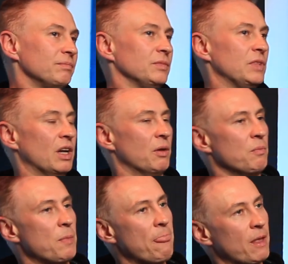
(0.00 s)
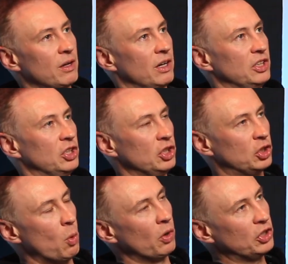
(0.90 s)
you know. You
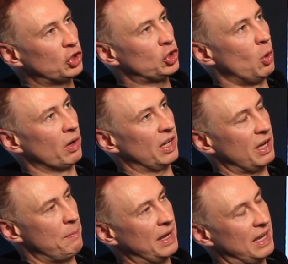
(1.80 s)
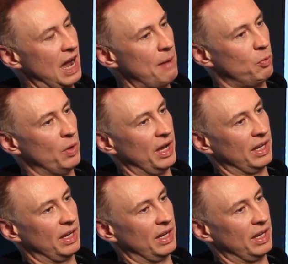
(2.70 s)
just don't want like a big gap where